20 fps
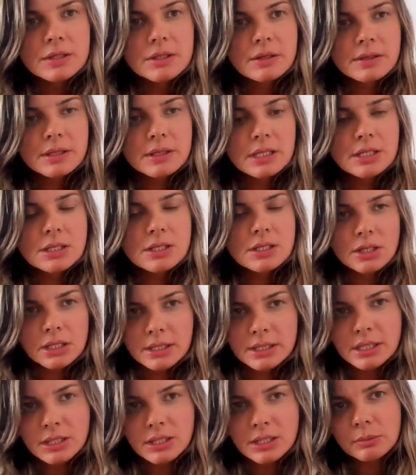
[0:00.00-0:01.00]
So this
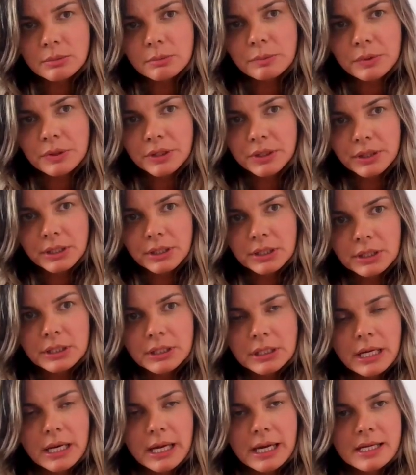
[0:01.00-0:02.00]
transition
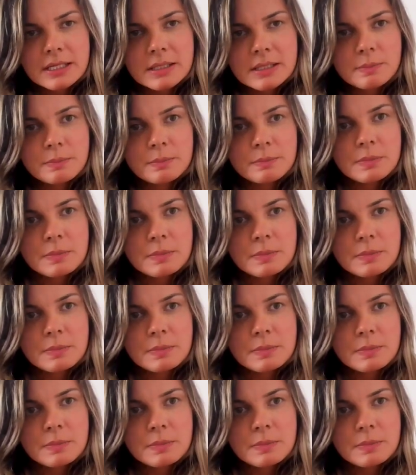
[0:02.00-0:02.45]
period has